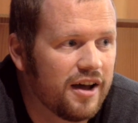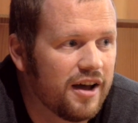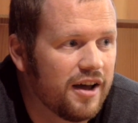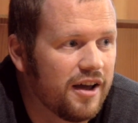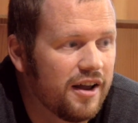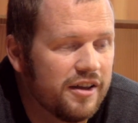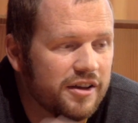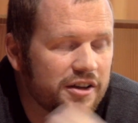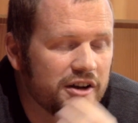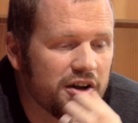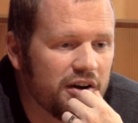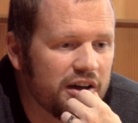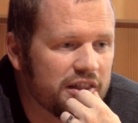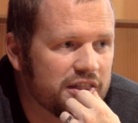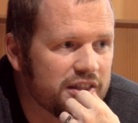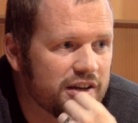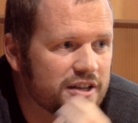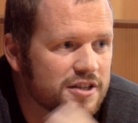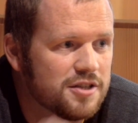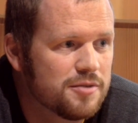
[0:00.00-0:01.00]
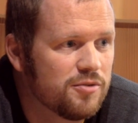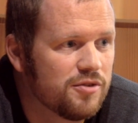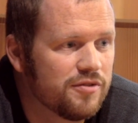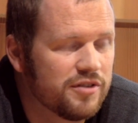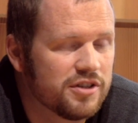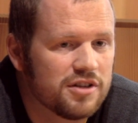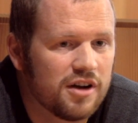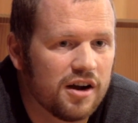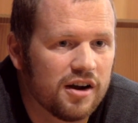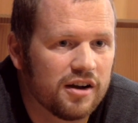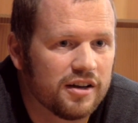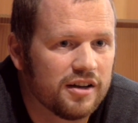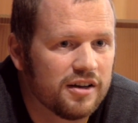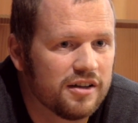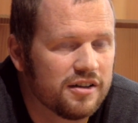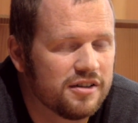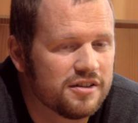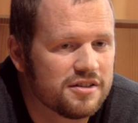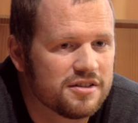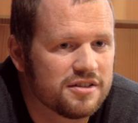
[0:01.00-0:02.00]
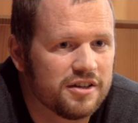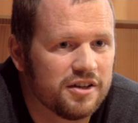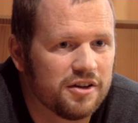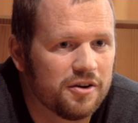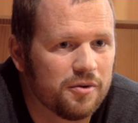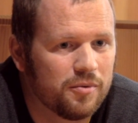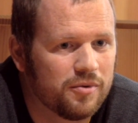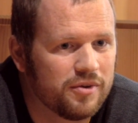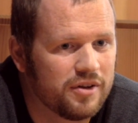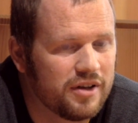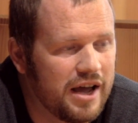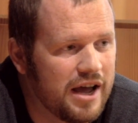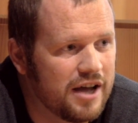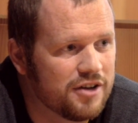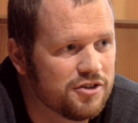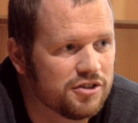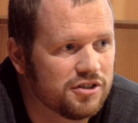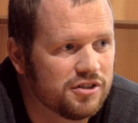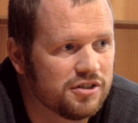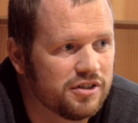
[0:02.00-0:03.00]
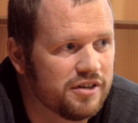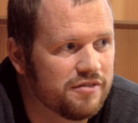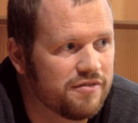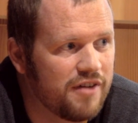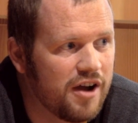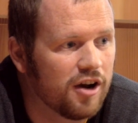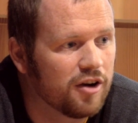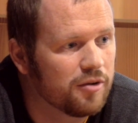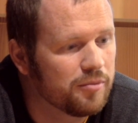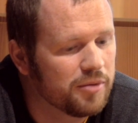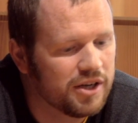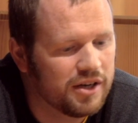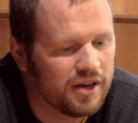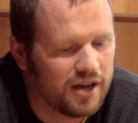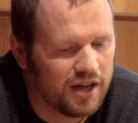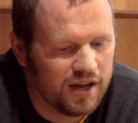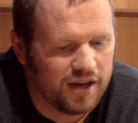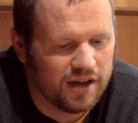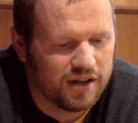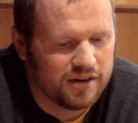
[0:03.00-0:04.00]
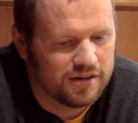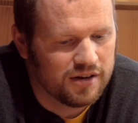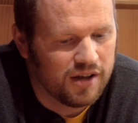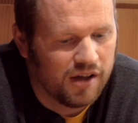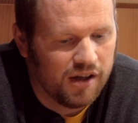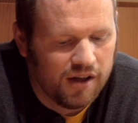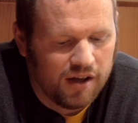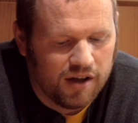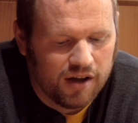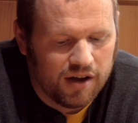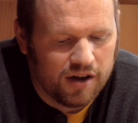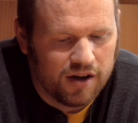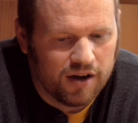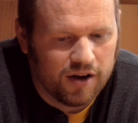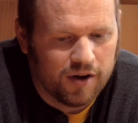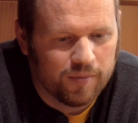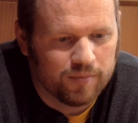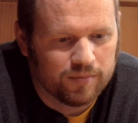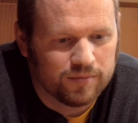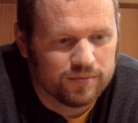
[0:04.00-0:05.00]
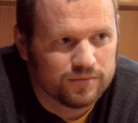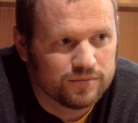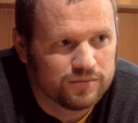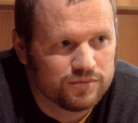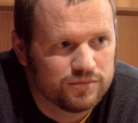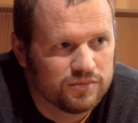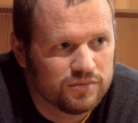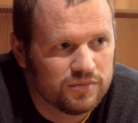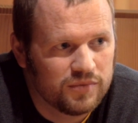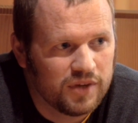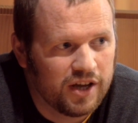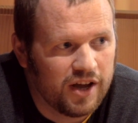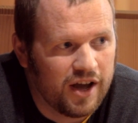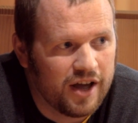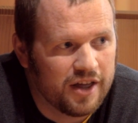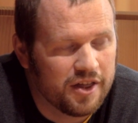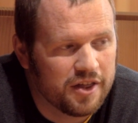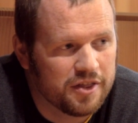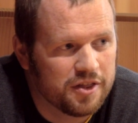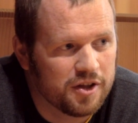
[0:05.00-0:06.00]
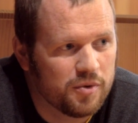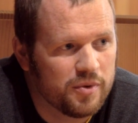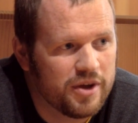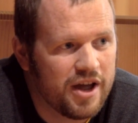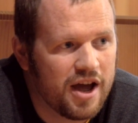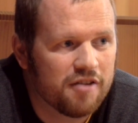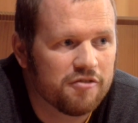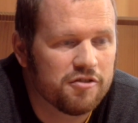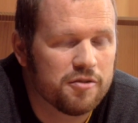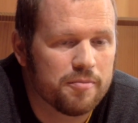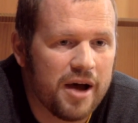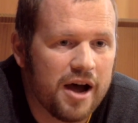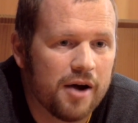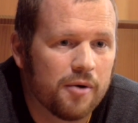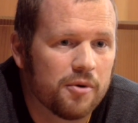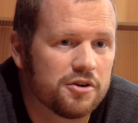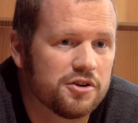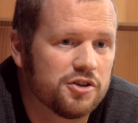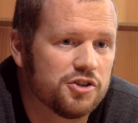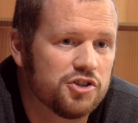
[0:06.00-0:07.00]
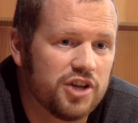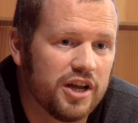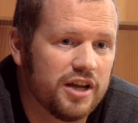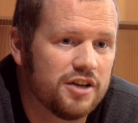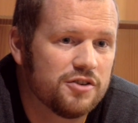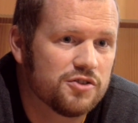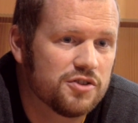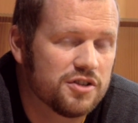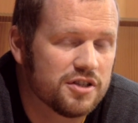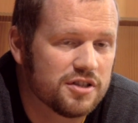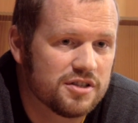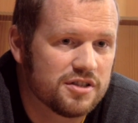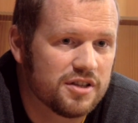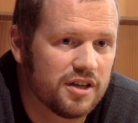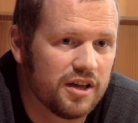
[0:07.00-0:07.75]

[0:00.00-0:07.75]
I think it's a moving target. It's agile environment, and I think we have the power to change this